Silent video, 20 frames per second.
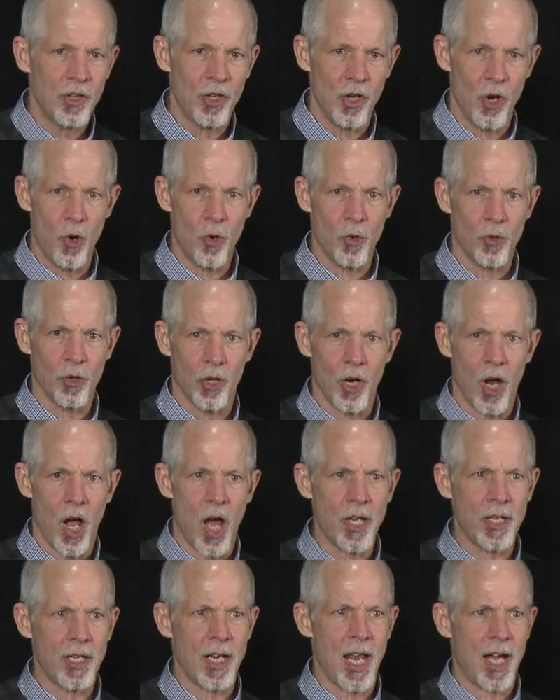The ogre
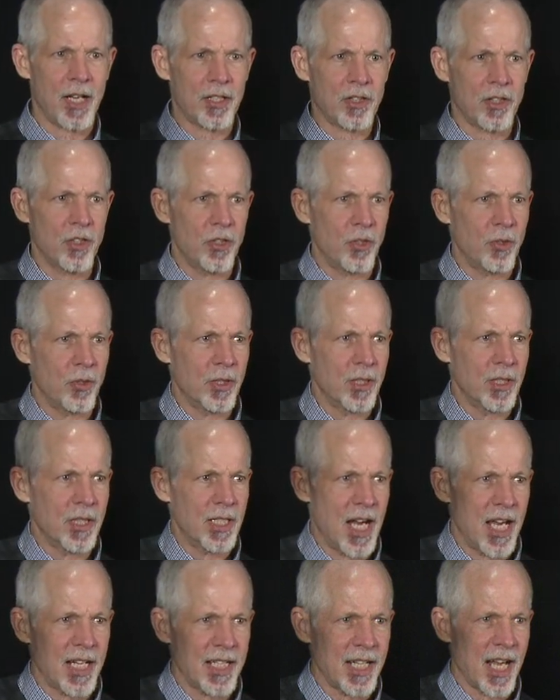unlocked the door.
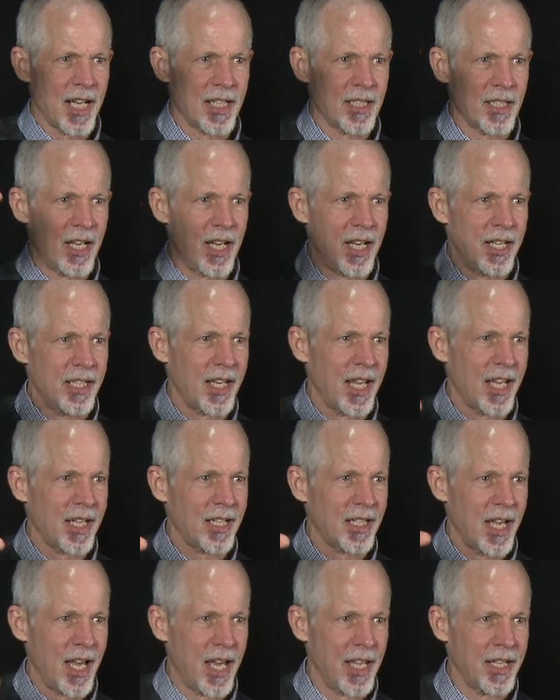Unlock, unlock,
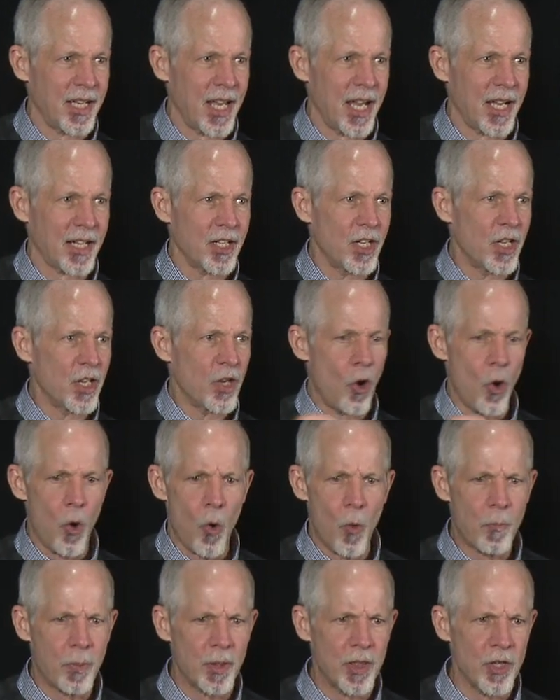unlock.
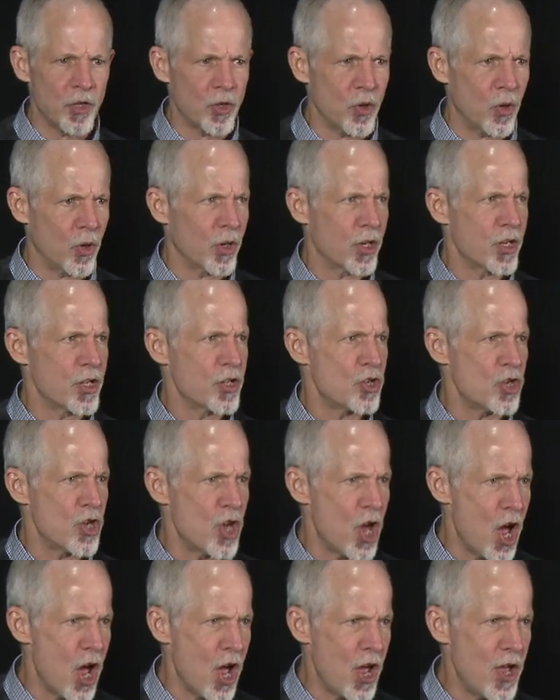Open the door.
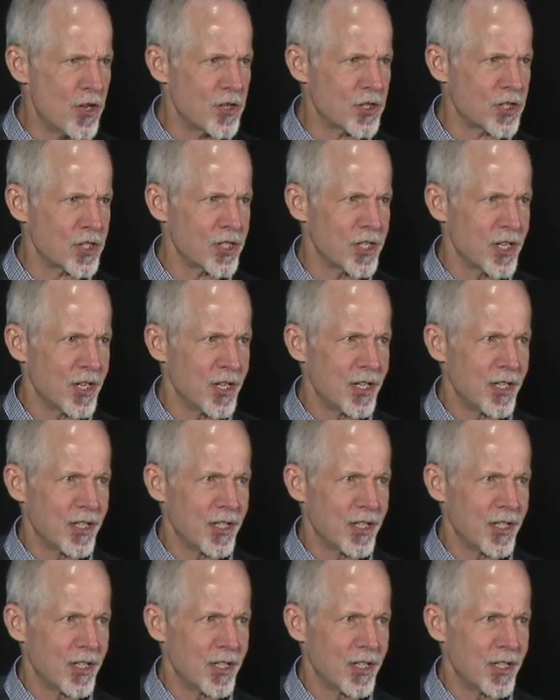Yes.